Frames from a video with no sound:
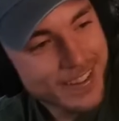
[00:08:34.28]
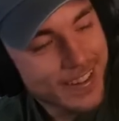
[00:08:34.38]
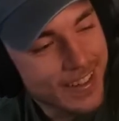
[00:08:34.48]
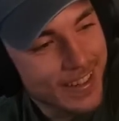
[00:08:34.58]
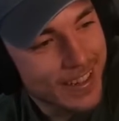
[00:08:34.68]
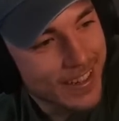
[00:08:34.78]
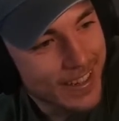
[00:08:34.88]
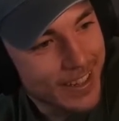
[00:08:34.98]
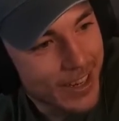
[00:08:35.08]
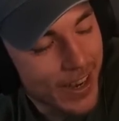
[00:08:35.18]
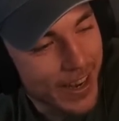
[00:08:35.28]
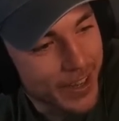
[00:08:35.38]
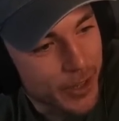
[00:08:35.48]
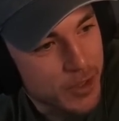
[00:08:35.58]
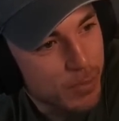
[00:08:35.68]
All right,
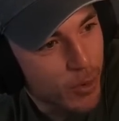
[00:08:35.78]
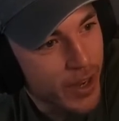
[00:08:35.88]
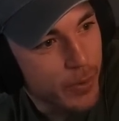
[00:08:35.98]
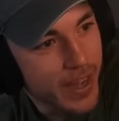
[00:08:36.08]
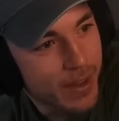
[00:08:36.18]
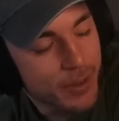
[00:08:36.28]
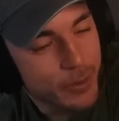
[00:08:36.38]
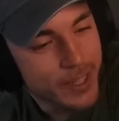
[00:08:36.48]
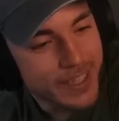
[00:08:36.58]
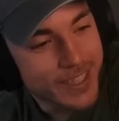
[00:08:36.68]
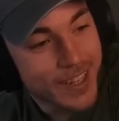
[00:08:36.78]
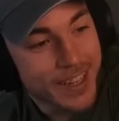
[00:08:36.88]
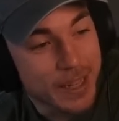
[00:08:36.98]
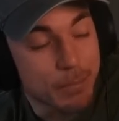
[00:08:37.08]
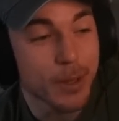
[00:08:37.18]
Ghost Boy, we haven't really done
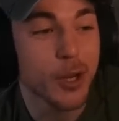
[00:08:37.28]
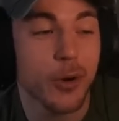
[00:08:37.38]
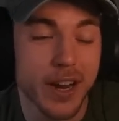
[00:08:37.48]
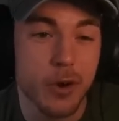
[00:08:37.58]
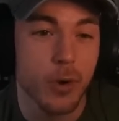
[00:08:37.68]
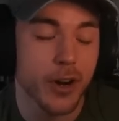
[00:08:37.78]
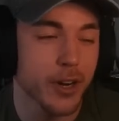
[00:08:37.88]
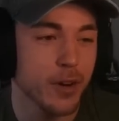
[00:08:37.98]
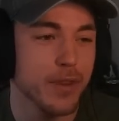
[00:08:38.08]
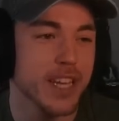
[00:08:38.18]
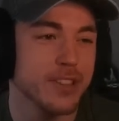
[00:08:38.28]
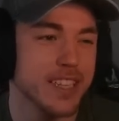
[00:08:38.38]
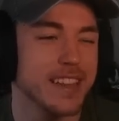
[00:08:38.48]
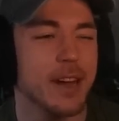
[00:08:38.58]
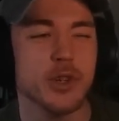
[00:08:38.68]
any blurring work in our videos
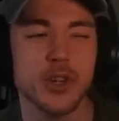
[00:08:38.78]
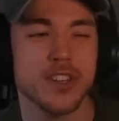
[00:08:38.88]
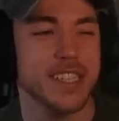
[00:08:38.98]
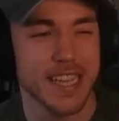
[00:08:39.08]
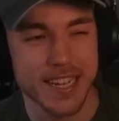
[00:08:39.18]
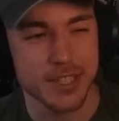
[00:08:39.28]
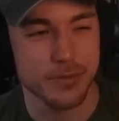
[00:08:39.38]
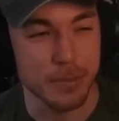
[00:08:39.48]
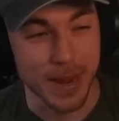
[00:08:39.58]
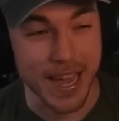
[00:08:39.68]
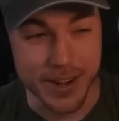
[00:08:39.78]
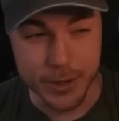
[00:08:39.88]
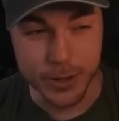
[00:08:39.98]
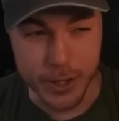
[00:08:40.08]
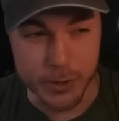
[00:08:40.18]
yet. That was just a test for my
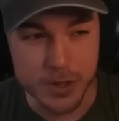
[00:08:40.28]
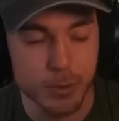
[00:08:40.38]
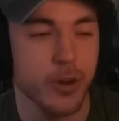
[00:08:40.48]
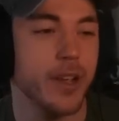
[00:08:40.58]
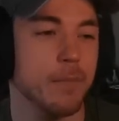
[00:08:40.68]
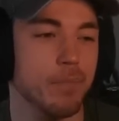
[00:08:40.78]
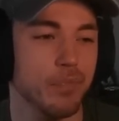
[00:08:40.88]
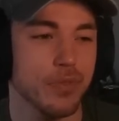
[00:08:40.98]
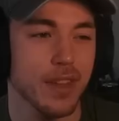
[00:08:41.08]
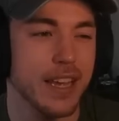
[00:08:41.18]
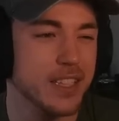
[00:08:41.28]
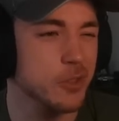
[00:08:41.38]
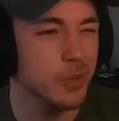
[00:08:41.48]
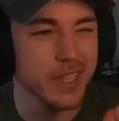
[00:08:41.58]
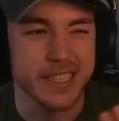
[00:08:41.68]
editor, Ghost Boy. He
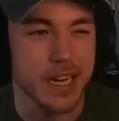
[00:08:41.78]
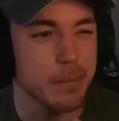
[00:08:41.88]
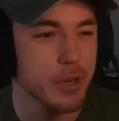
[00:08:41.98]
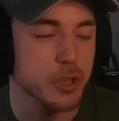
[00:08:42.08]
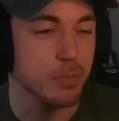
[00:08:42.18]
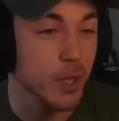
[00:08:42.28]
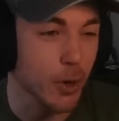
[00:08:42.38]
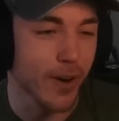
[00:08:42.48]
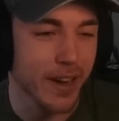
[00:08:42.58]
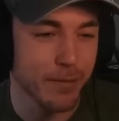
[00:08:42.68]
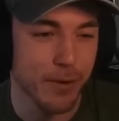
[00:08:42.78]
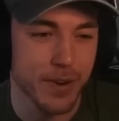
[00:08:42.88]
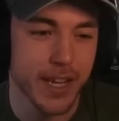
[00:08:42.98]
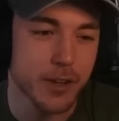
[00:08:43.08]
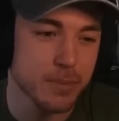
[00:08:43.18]
hasn't really done much blurring for
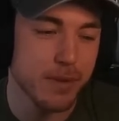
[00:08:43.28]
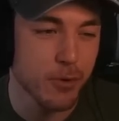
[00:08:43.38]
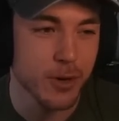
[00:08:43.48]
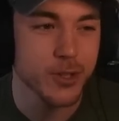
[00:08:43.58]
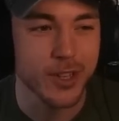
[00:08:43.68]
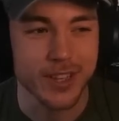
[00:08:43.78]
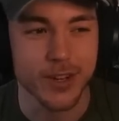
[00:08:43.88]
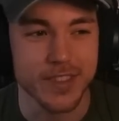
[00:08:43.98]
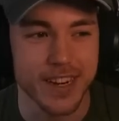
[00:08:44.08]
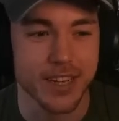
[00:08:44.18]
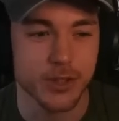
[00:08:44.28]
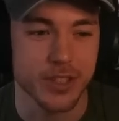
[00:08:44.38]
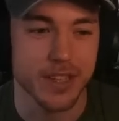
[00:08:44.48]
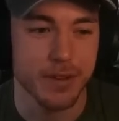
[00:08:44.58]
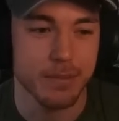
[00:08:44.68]
videos before, so they thought that I should
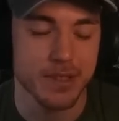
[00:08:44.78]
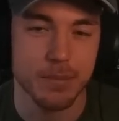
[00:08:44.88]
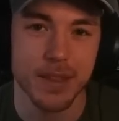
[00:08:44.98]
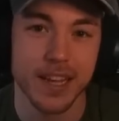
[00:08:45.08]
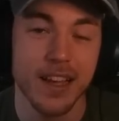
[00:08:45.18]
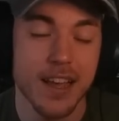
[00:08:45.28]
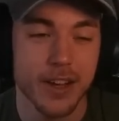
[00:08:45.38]
give him something.